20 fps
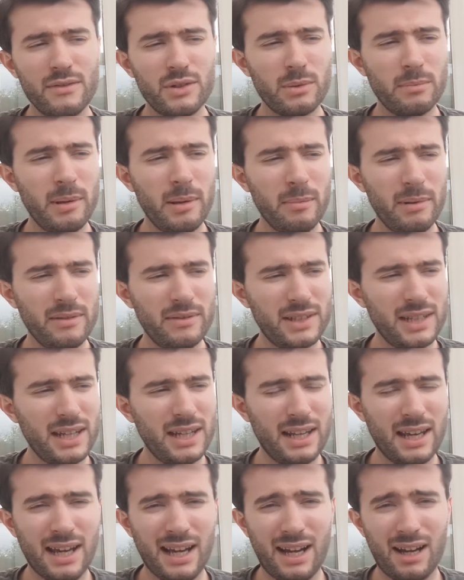some people have
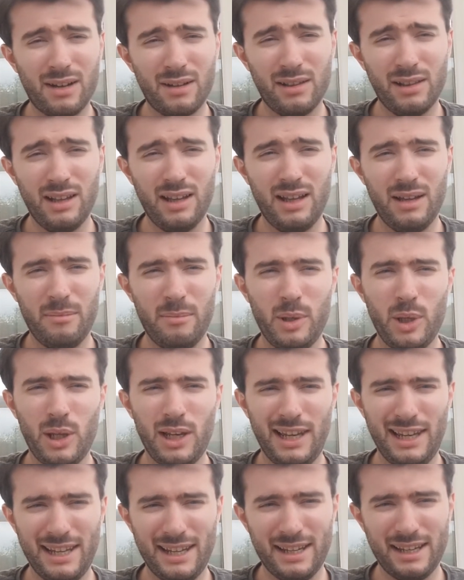seen it. I'll put a
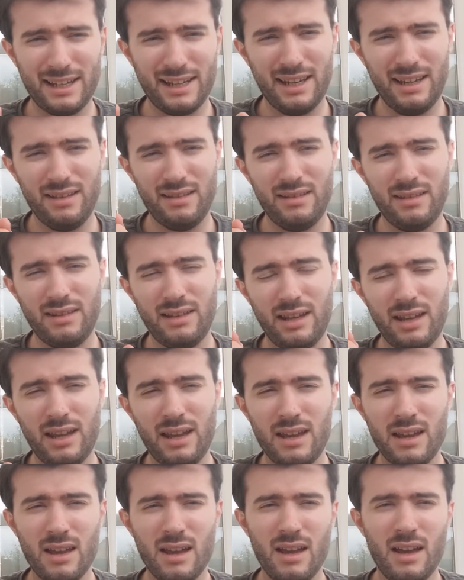link in
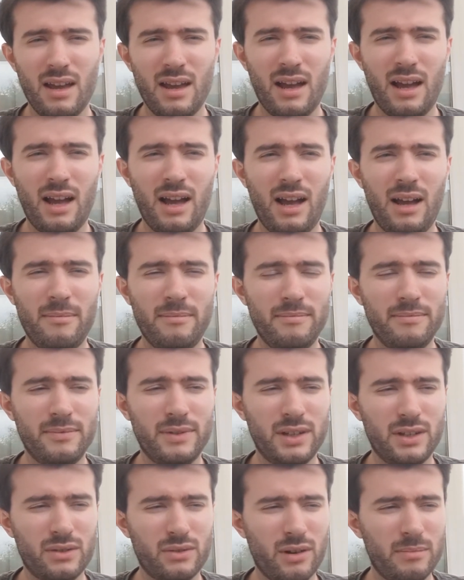the
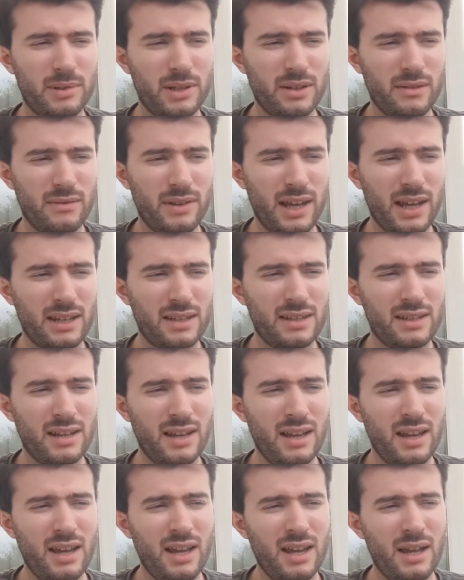description of this.
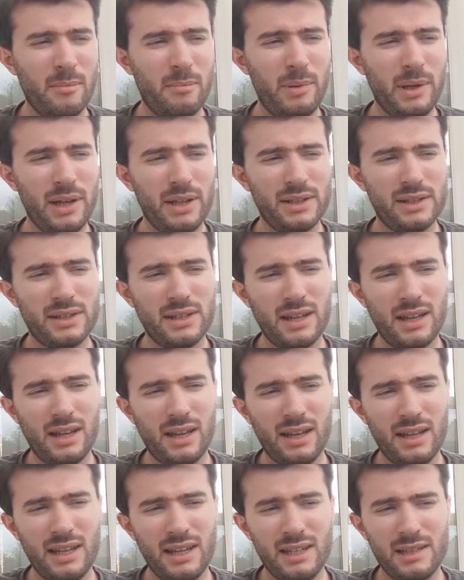But
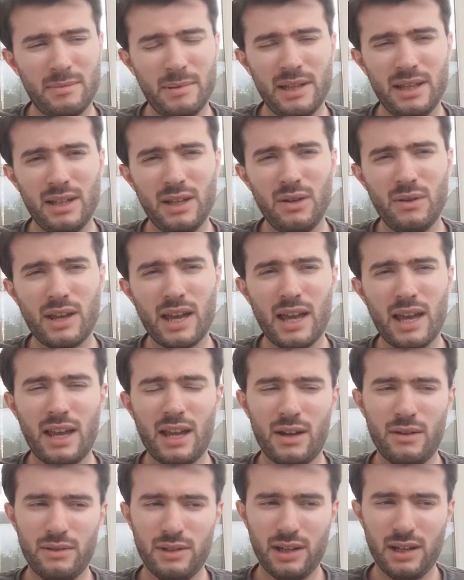it's been the UK
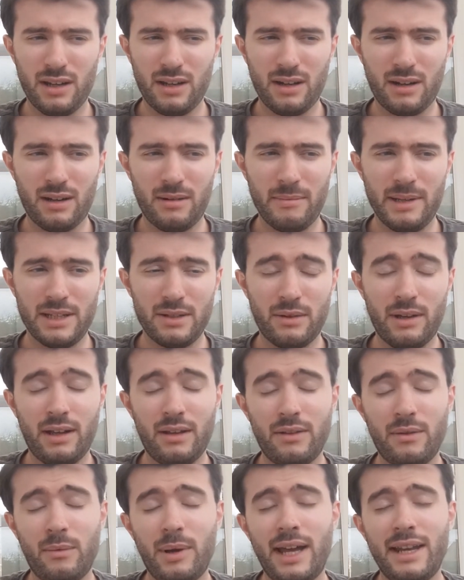Coaching Mental
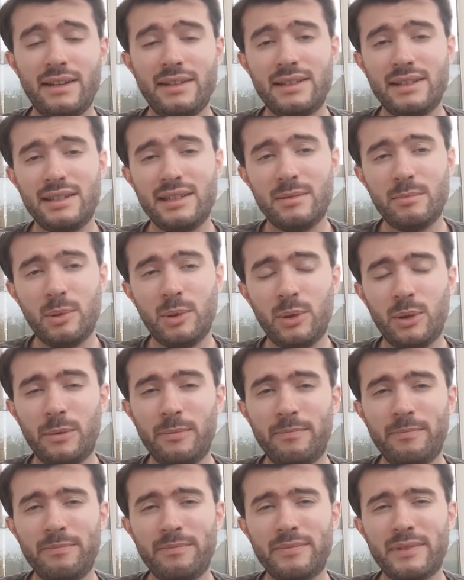Health Awareness in
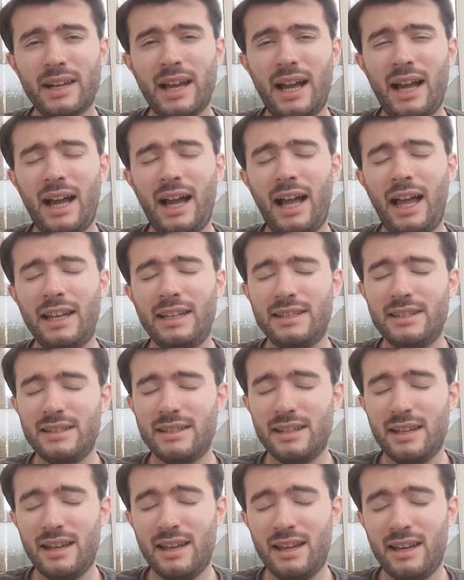Sport.
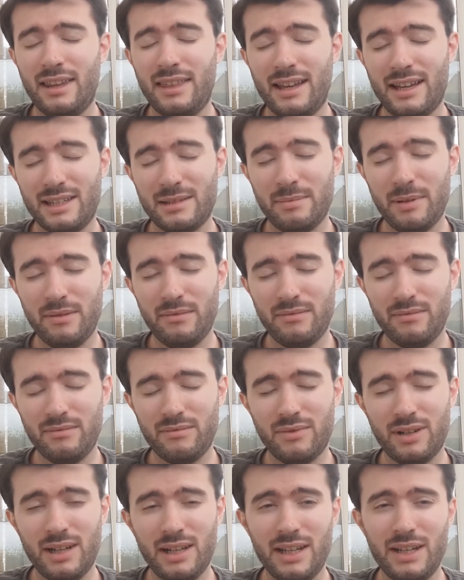And that's been
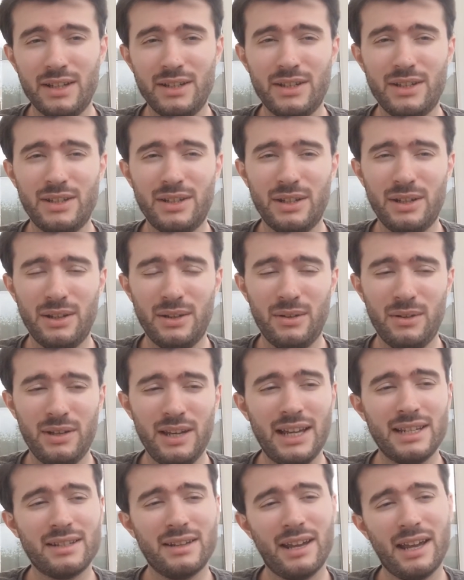really good to,
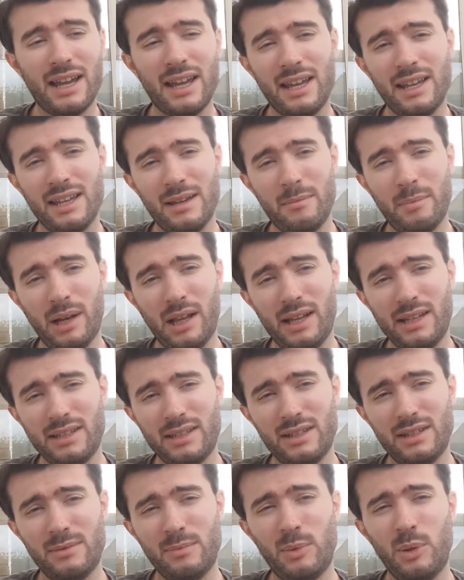yes, okay, it applies
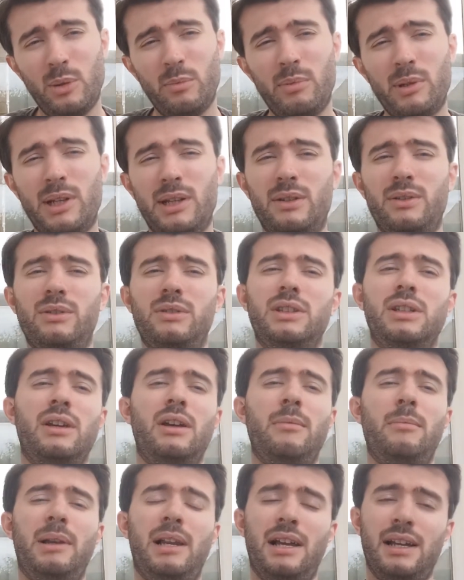to sport, but it also
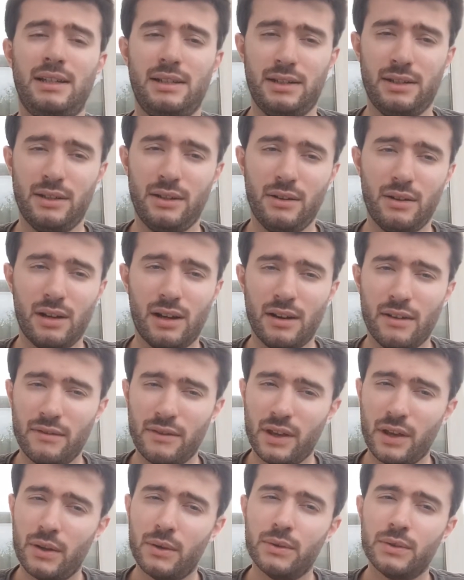applies to kind of
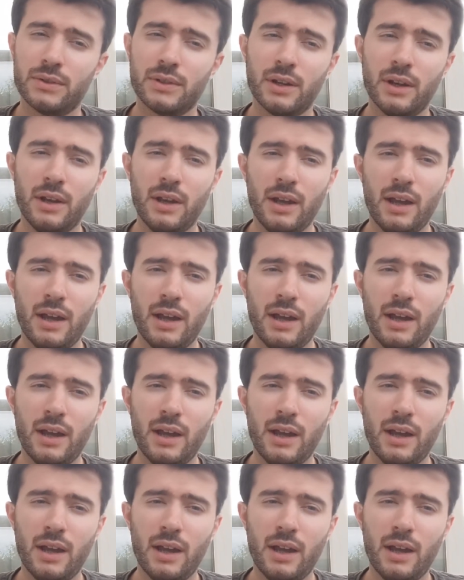those